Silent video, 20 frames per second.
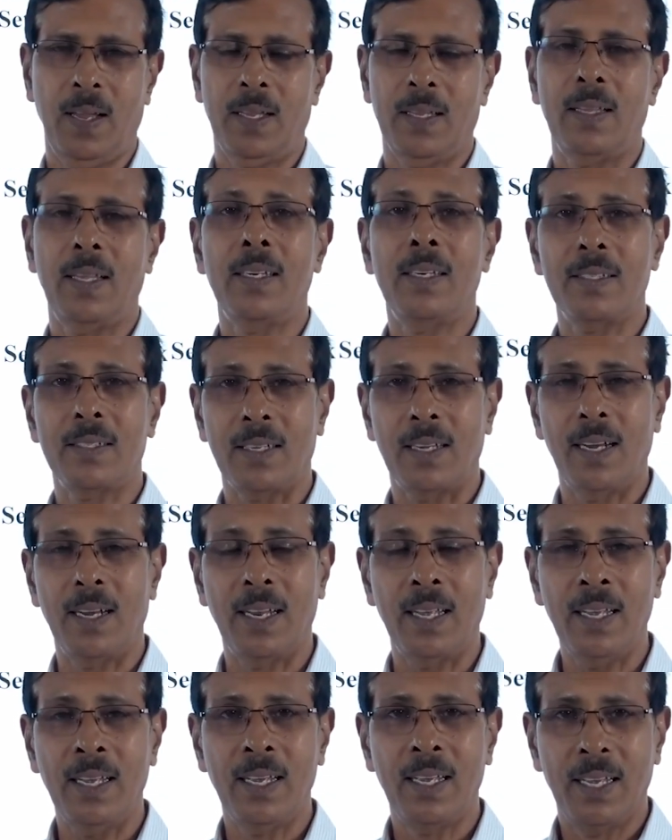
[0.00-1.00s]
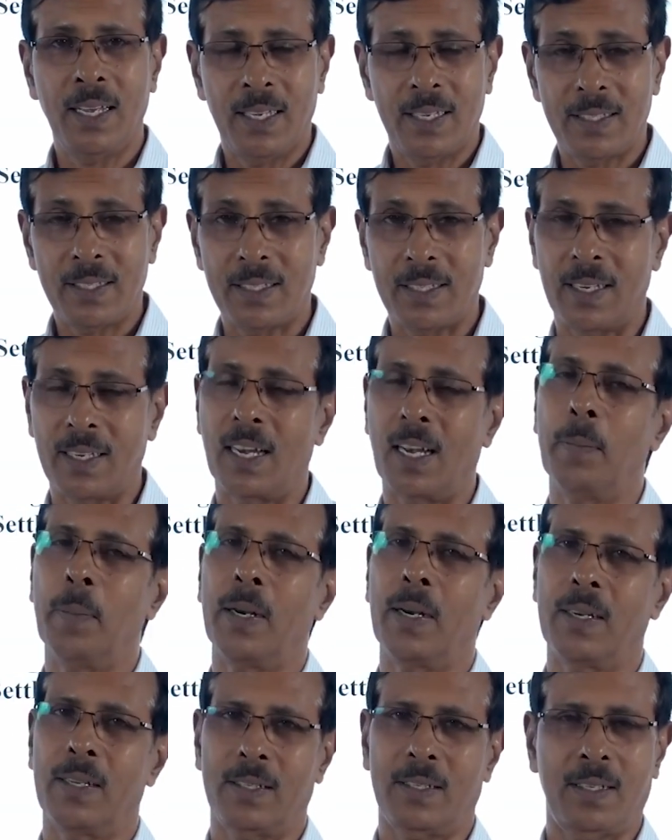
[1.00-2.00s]
That is called a
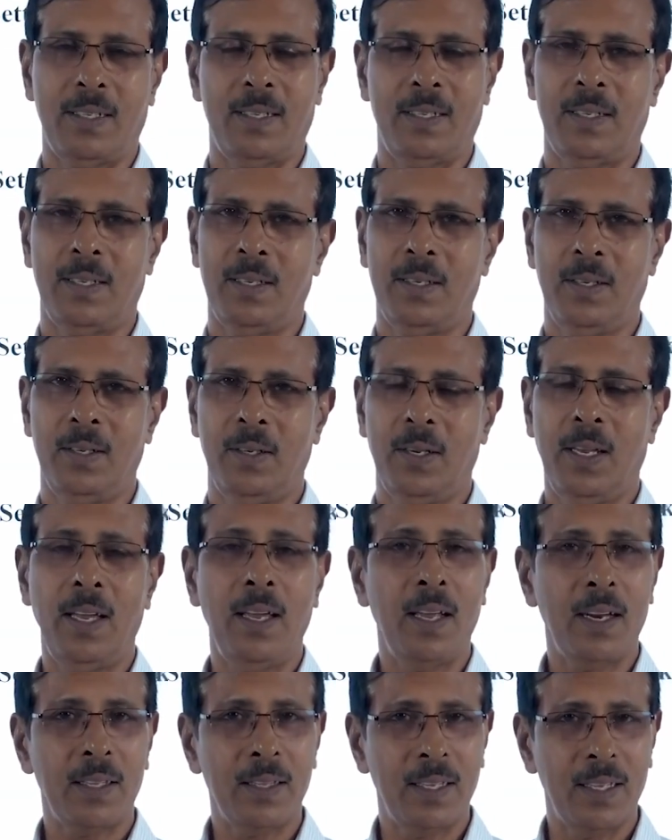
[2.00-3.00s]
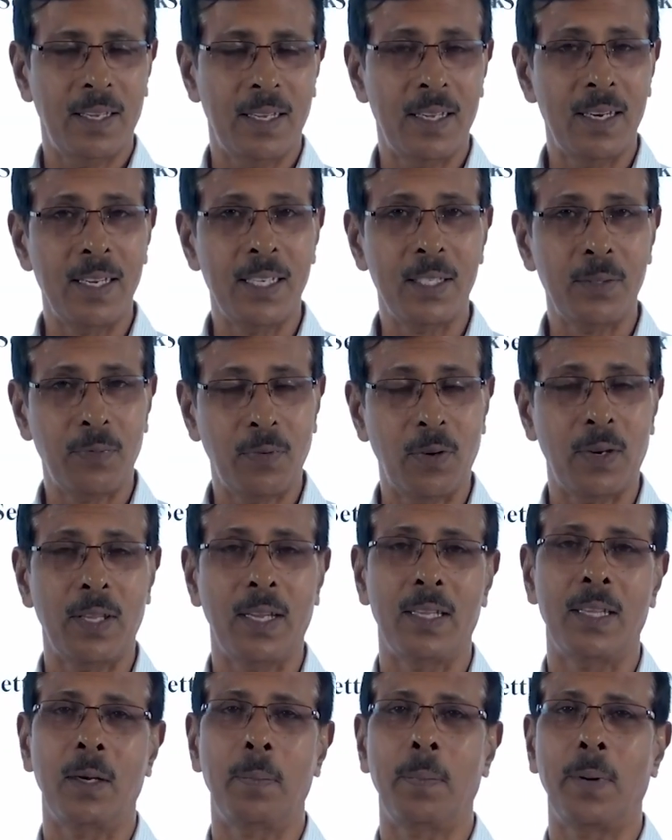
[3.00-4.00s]
settlement risk. Here the risk for the
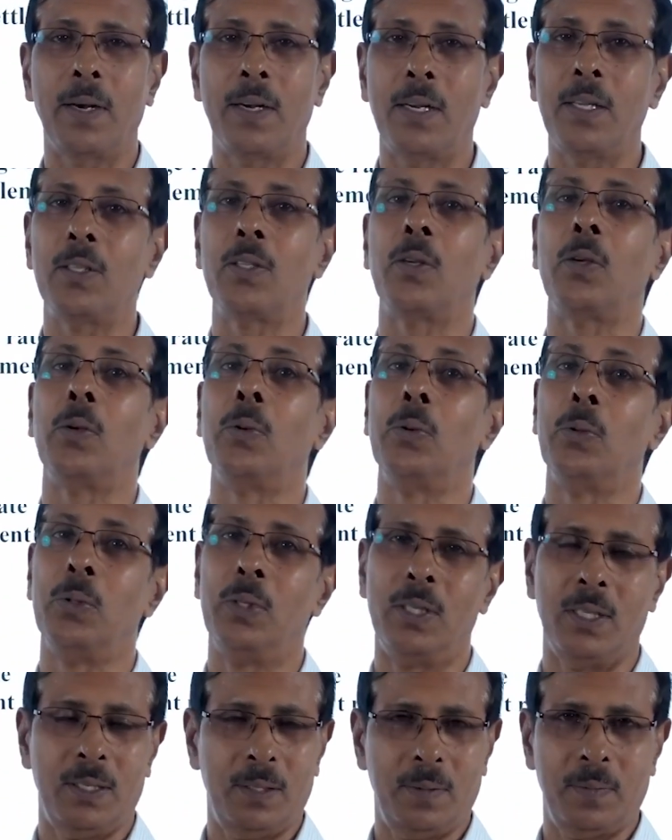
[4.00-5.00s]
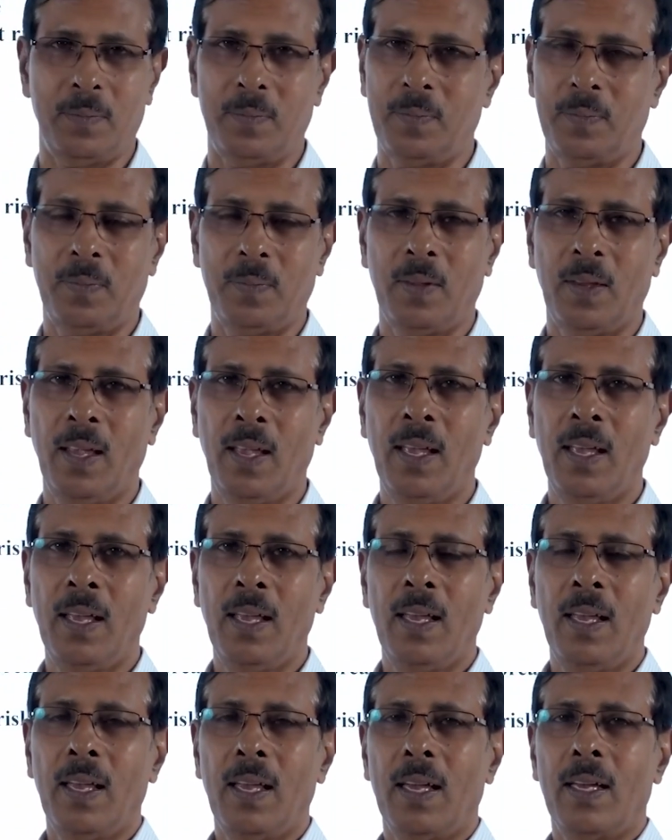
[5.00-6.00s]
other party is huge.
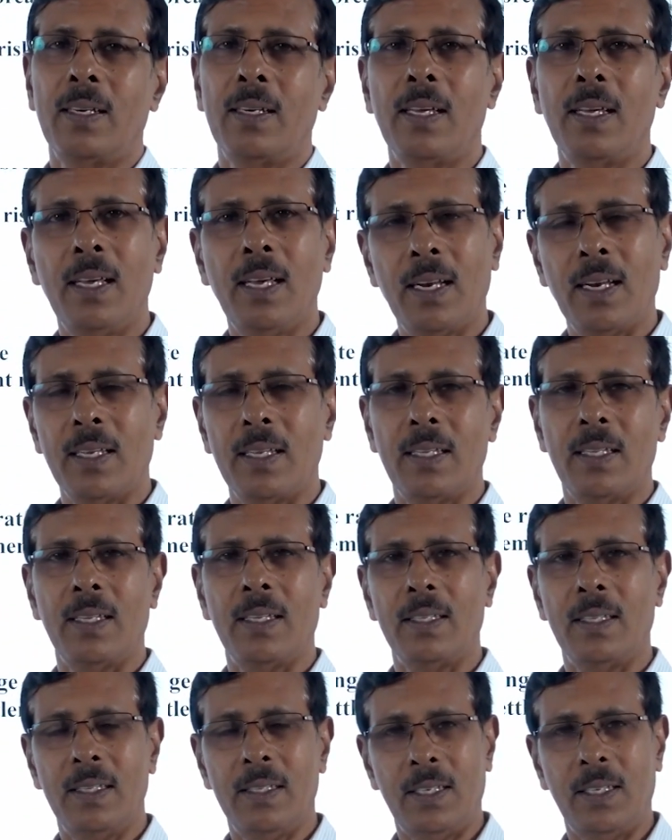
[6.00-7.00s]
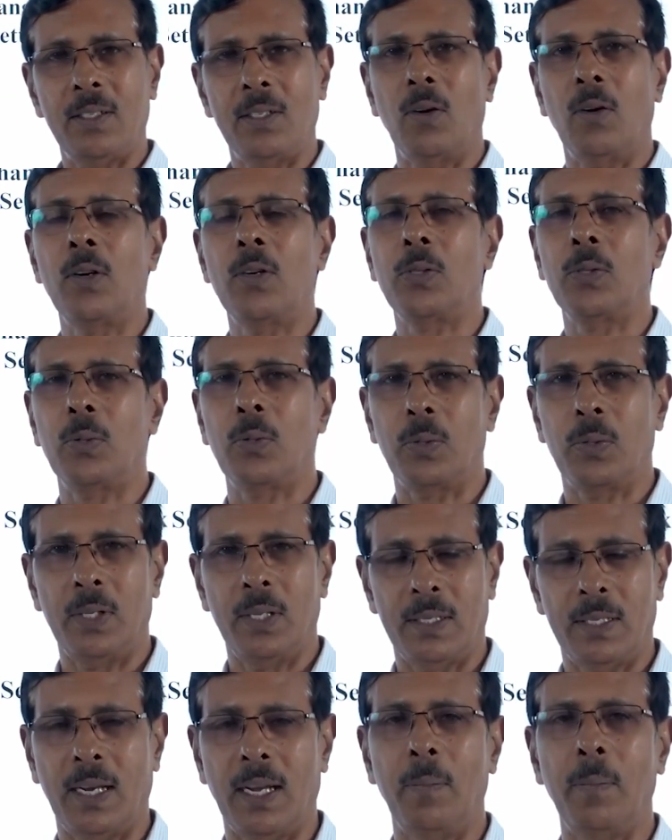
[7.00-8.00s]
And here this is also,
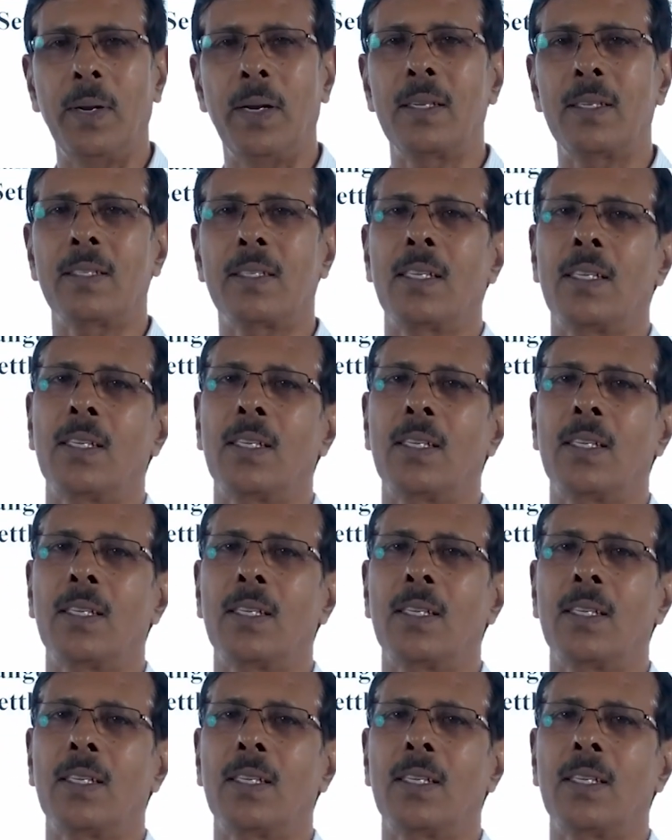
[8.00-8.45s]
the settlement risk